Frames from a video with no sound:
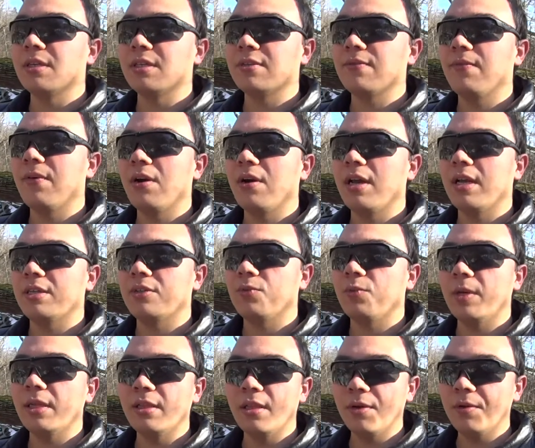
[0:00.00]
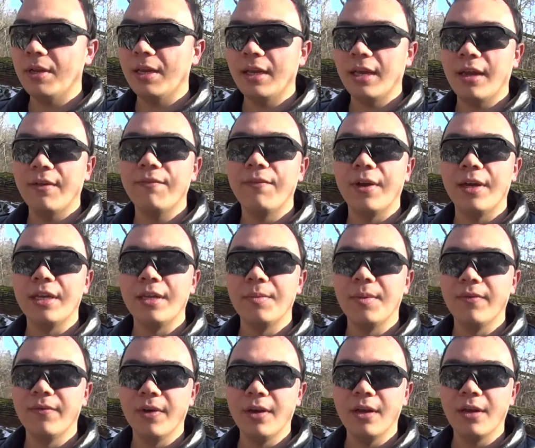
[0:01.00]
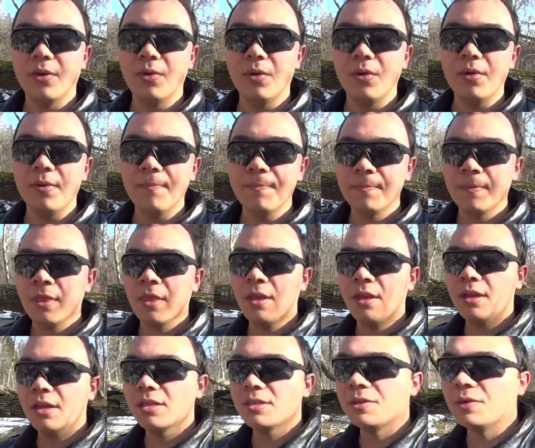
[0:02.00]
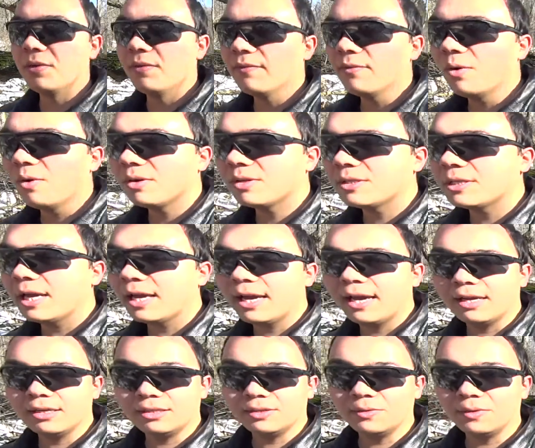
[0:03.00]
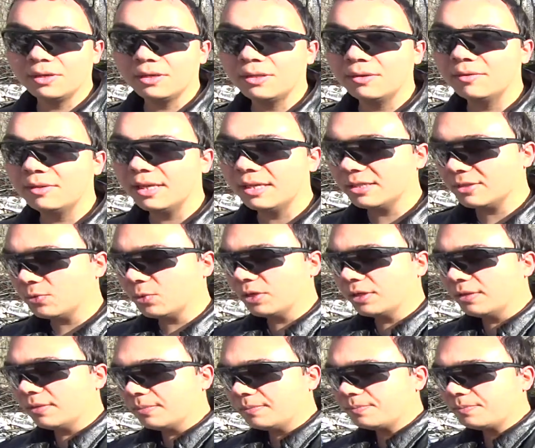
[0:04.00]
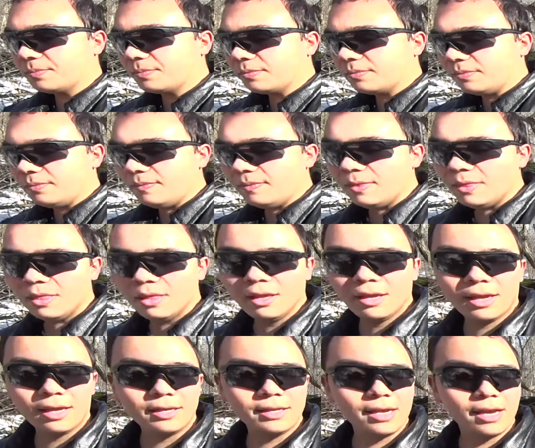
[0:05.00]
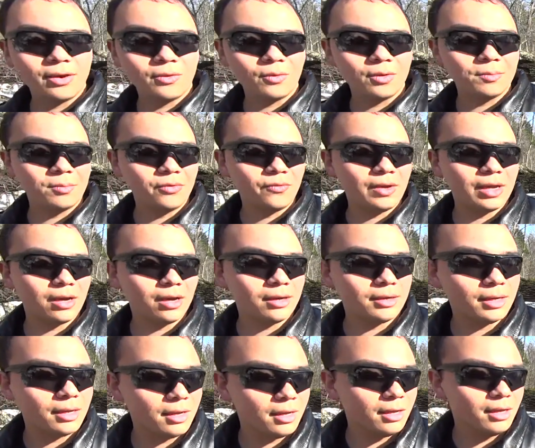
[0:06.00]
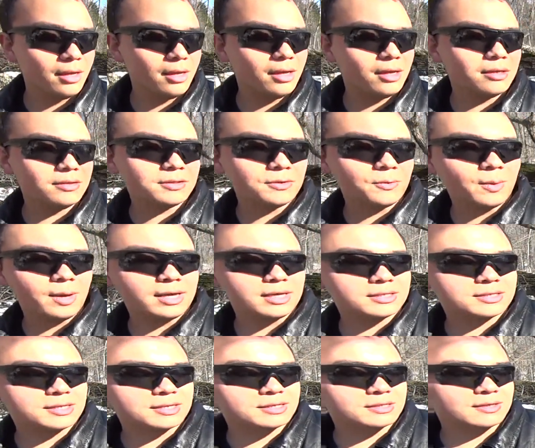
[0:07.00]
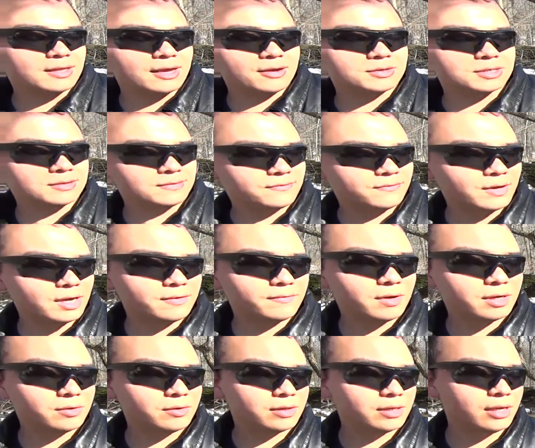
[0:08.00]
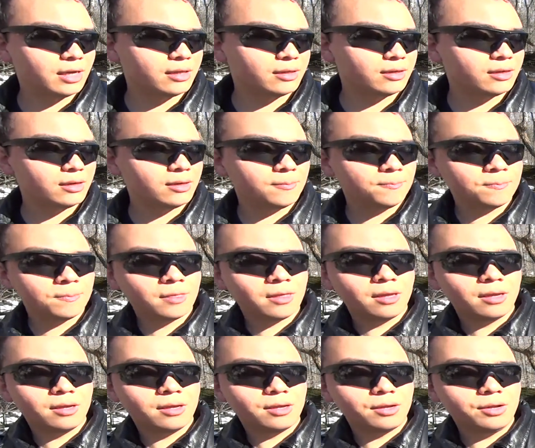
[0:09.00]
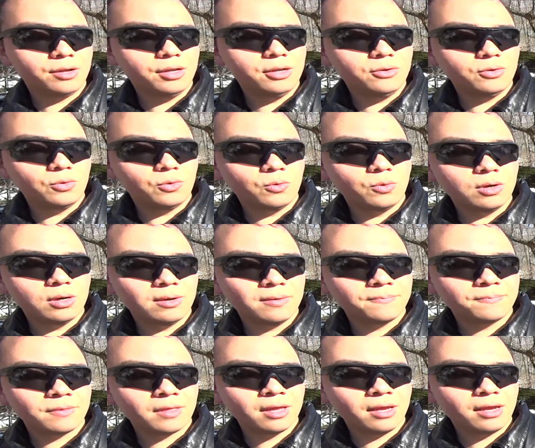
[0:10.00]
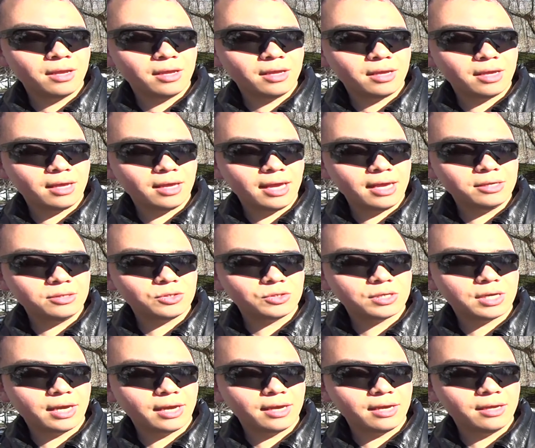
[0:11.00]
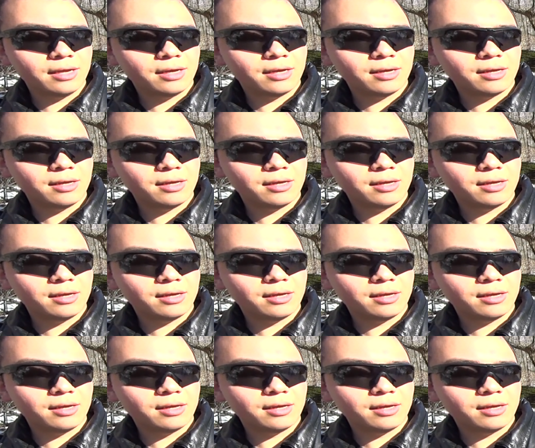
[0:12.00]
as far as reloading, I find to be very cool. So of course I had to include this one. And now we're moving on to a $6,500 new HK